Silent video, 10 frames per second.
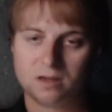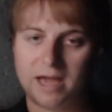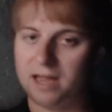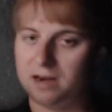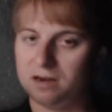
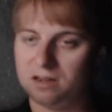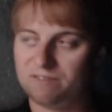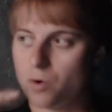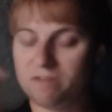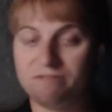and
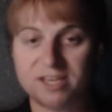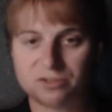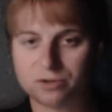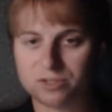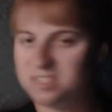foreign
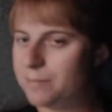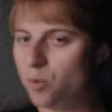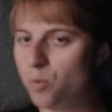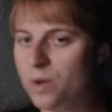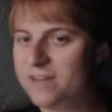investors step
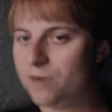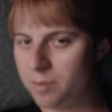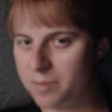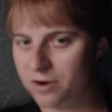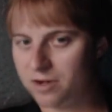away from
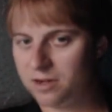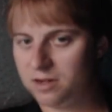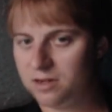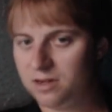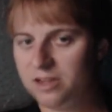America,